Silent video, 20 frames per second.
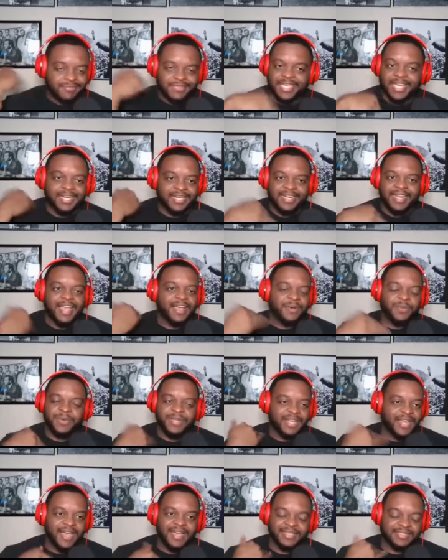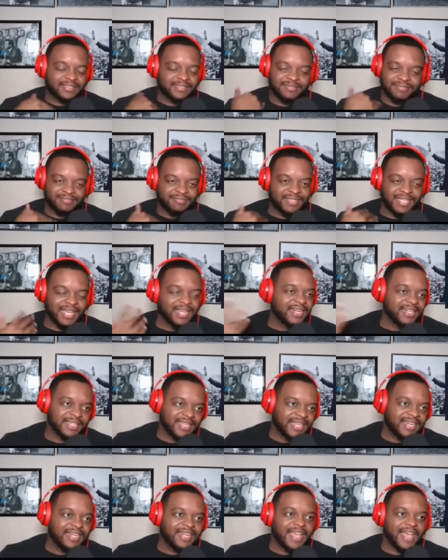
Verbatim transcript: cut it out, Whitlock. Cut it, cut it